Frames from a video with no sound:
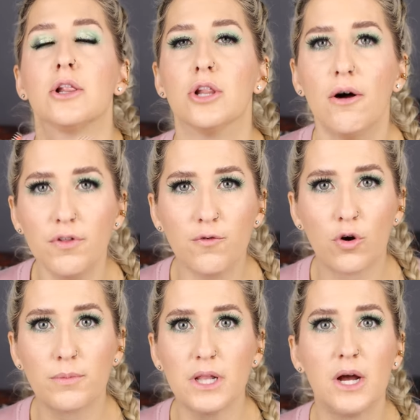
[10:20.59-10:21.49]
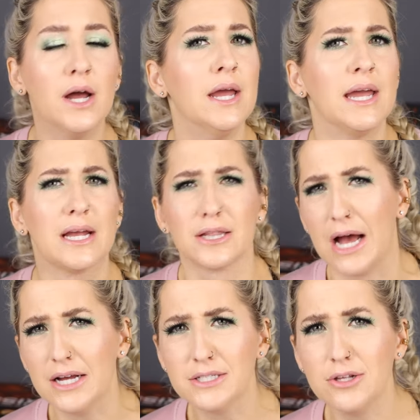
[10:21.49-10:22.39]
love the formula. It
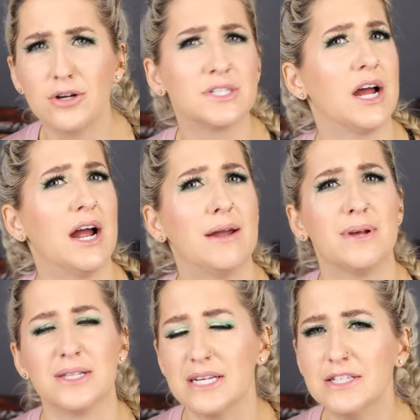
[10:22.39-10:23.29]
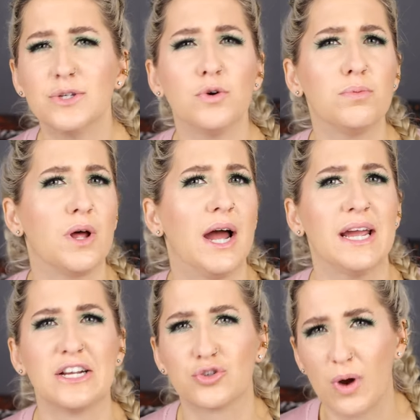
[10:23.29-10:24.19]
lasts a long time. It's easy to apply.
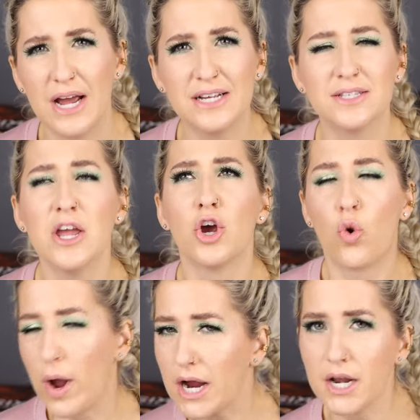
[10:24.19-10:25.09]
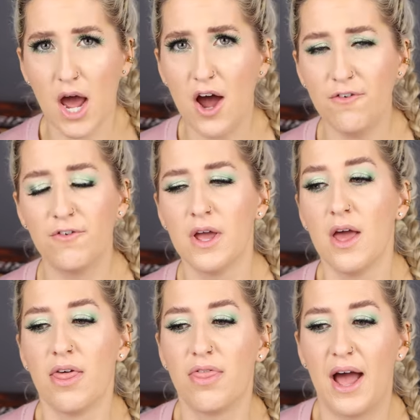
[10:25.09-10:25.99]
It dries quick enough
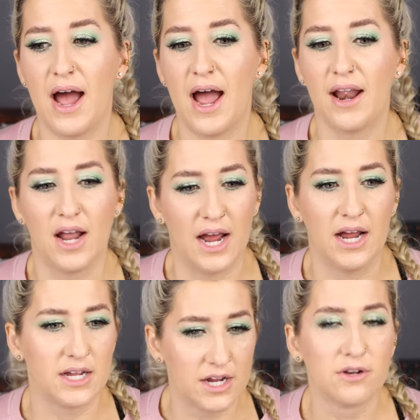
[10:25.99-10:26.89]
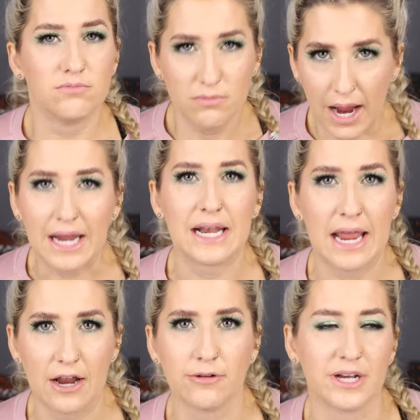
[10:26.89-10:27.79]
that I can
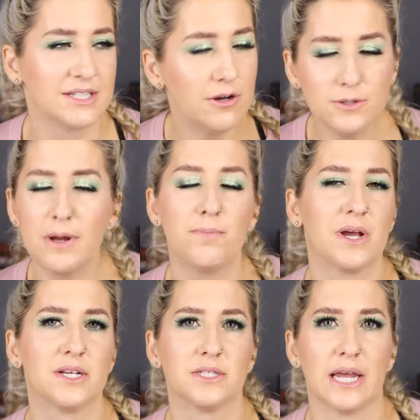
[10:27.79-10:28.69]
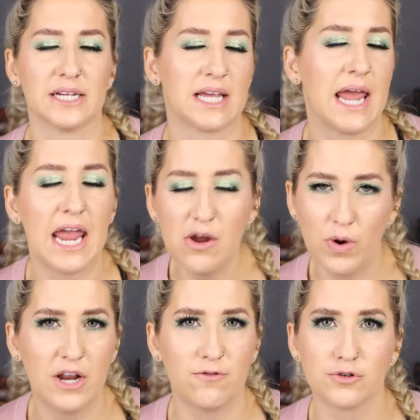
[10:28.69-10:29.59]
handle it, because that was my biggest thing, is I hate
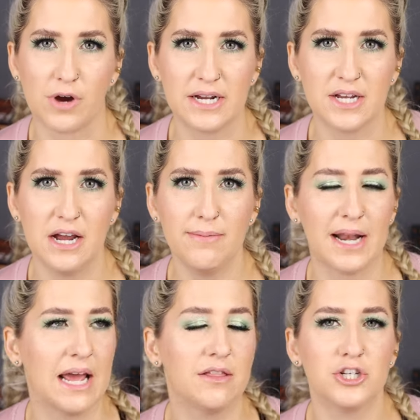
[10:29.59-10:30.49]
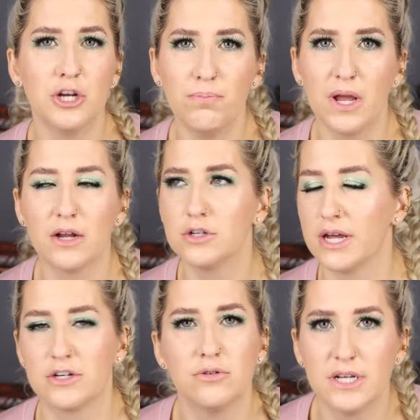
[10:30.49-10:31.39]
waiting for dry time, and I hate the chipping to
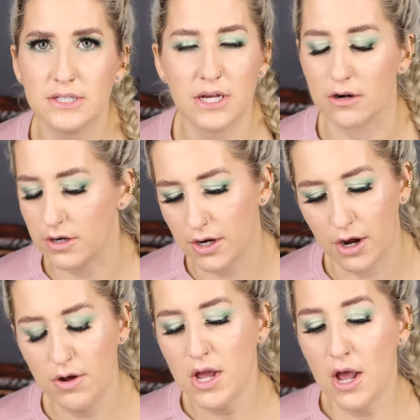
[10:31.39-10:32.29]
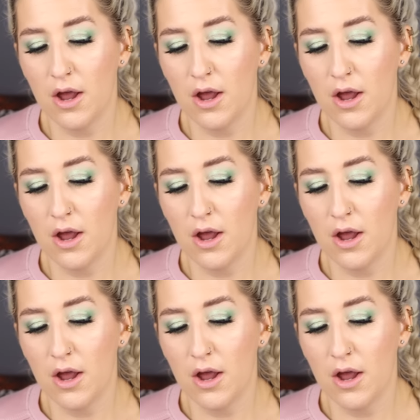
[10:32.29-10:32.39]
like 2 days later, you know.